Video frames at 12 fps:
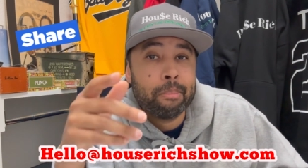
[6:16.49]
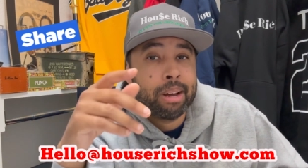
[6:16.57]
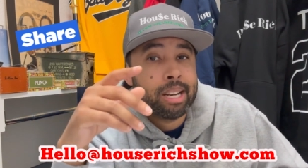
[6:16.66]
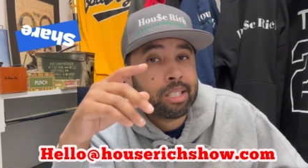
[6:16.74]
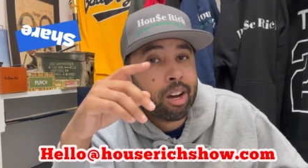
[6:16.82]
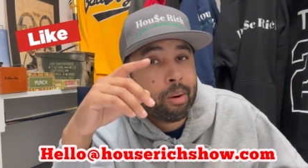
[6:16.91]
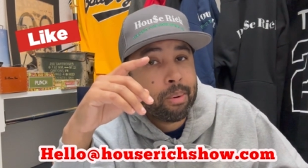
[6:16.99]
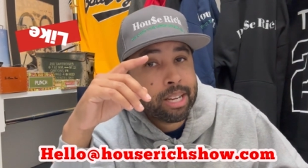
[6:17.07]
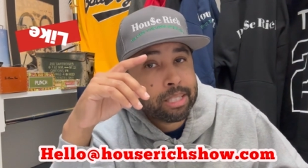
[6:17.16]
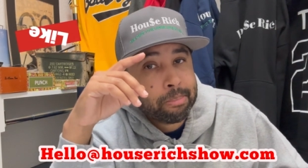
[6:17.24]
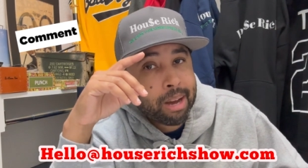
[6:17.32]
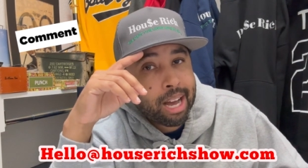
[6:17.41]
But as
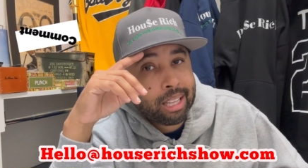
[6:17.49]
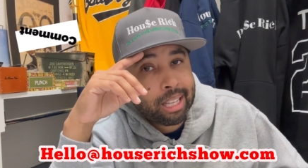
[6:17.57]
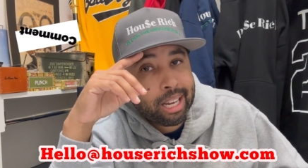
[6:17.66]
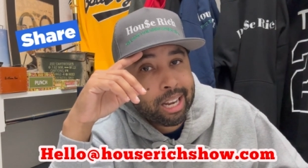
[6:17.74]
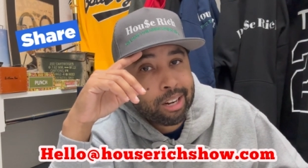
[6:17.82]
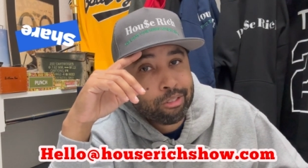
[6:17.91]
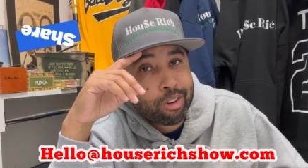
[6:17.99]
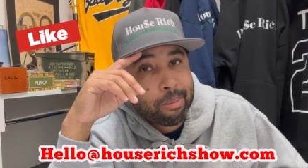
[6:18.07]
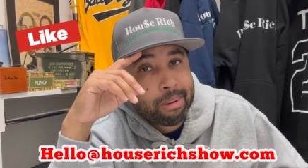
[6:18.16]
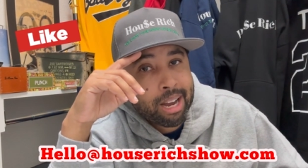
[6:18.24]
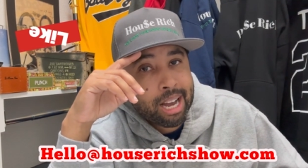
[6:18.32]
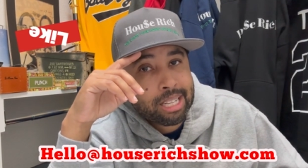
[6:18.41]
always, buy land.
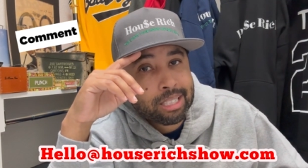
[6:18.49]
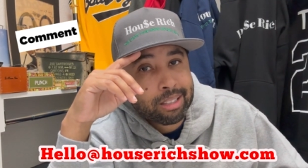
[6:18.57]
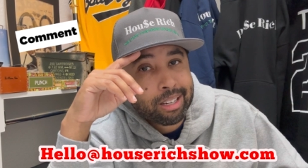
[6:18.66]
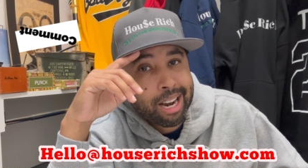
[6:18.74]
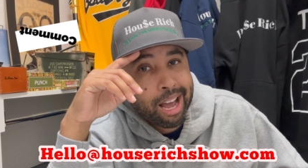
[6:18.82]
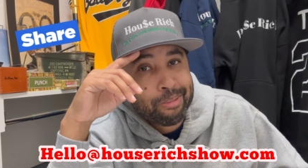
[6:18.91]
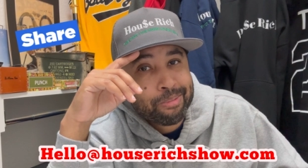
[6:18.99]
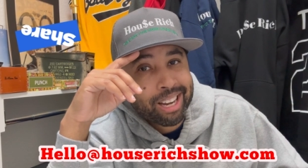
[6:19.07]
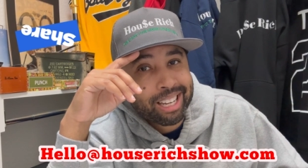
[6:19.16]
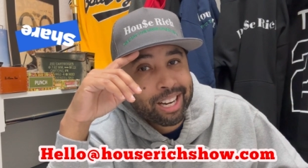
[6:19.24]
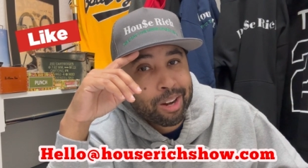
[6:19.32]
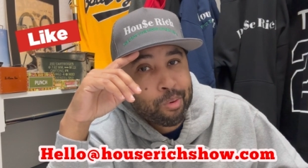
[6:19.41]
Rumor has it they're not
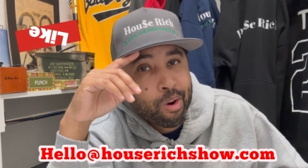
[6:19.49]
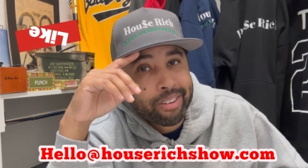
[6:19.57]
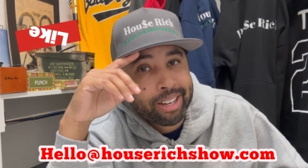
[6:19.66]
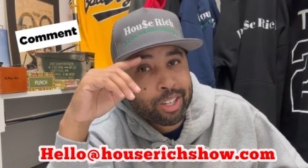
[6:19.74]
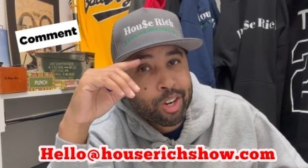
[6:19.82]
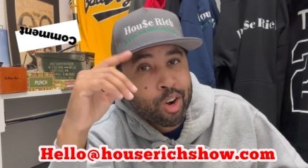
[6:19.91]
making any more of it.